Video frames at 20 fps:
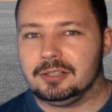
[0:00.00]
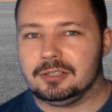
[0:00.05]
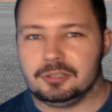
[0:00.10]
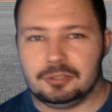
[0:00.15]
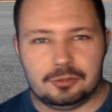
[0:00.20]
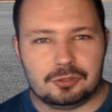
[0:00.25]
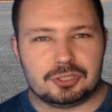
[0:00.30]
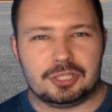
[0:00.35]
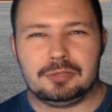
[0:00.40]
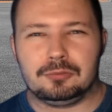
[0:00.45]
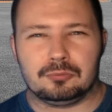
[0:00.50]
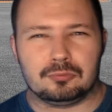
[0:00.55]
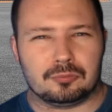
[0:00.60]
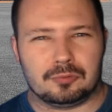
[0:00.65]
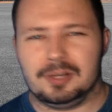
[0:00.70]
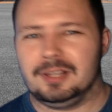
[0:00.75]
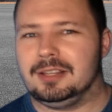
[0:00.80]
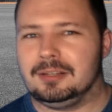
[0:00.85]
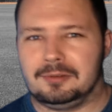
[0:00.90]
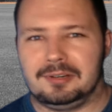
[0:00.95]
Usually
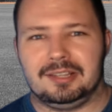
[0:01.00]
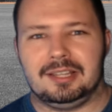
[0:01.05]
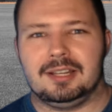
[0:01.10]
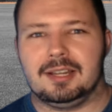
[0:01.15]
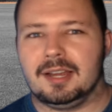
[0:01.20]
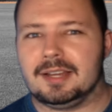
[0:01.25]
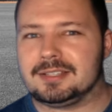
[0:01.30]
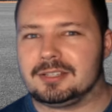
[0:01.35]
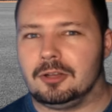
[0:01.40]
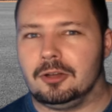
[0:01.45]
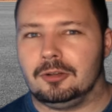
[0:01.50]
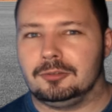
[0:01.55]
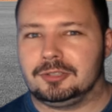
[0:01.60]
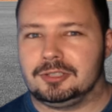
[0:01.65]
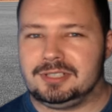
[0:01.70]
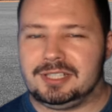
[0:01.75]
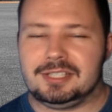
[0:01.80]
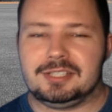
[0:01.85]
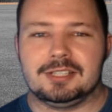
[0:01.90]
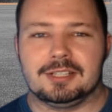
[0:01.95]
really, really nice odds
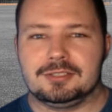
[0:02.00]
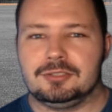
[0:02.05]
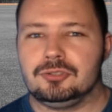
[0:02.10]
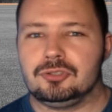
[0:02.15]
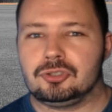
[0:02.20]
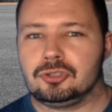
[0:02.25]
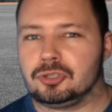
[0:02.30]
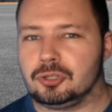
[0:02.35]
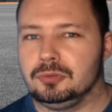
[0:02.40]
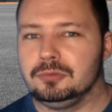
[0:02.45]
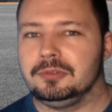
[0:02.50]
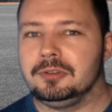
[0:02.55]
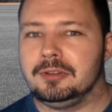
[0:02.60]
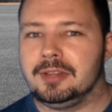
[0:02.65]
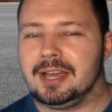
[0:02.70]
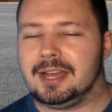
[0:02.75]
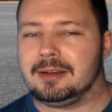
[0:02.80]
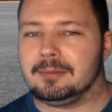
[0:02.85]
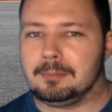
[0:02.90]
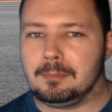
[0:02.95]
because he doesn't shoot
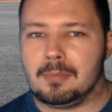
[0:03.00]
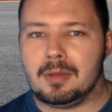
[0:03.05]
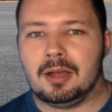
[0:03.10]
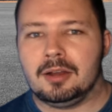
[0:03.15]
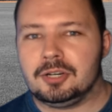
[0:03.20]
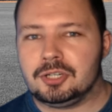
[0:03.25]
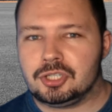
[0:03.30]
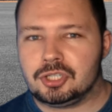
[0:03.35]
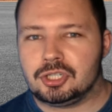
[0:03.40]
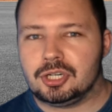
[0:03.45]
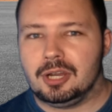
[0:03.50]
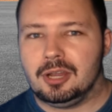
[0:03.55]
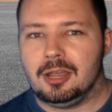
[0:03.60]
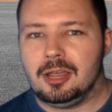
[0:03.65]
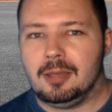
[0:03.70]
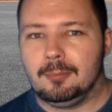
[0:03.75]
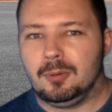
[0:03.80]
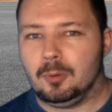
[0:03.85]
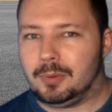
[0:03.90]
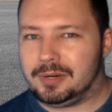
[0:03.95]
that much,
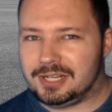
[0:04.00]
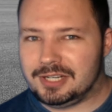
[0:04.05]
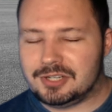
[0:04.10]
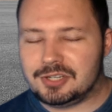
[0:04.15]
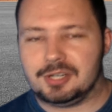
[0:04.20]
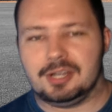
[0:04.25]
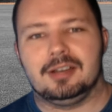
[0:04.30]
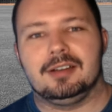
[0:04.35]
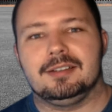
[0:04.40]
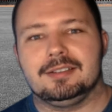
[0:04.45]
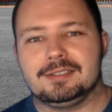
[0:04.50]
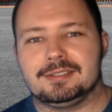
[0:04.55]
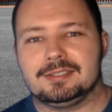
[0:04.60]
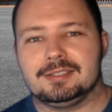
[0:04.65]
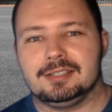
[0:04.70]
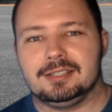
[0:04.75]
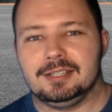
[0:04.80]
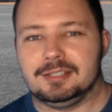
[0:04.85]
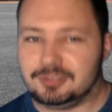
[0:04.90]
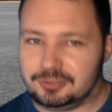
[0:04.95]
but when he
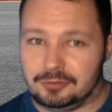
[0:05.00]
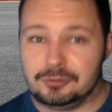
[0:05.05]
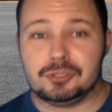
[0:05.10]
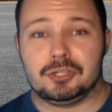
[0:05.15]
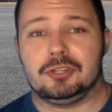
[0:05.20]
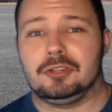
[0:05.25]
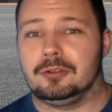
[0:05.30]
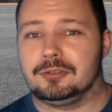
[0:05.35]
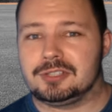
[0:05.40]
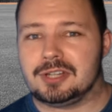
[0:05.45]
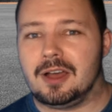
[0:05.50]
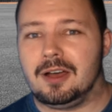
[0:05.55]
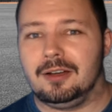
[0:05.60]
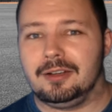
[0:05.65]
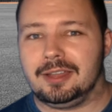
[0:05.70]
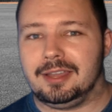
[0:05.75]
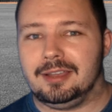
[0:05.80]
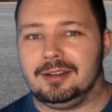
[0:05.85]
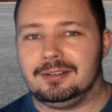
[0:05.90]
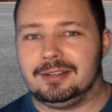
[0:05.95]
does, it's usually on
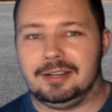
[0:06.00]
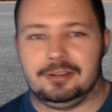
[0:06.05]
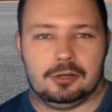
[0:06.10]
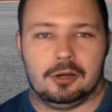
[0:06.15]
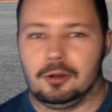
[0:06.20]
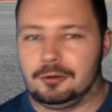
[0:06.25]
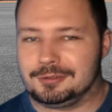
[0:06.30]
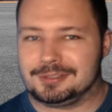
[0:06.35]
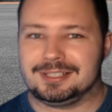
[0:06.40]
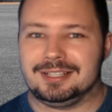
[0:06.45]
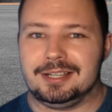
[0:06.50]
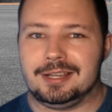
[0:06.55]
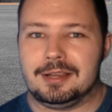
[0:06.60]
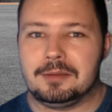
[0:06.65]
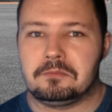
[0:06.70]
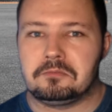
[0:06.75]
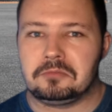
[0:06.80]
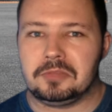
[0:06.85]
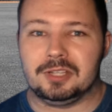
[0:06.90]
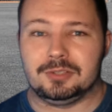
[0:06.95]
target, and
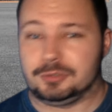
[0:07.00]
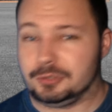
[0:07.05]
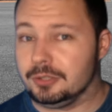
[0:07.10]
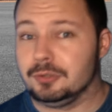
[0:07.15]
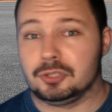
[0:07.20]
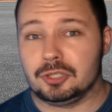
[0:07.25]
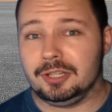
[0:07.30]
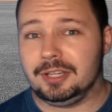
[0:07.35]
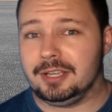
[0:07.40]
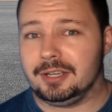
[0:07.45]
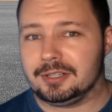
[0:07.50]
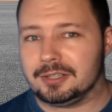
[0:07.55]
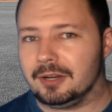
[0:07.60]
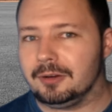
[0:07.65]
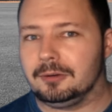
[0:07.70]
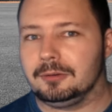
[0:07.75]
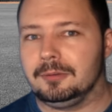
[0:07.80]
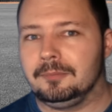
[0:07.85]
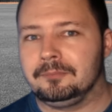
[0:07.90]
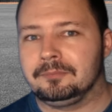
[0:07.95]
honestly, it's usually a
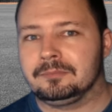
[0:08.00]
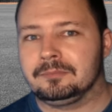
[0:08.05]
goal.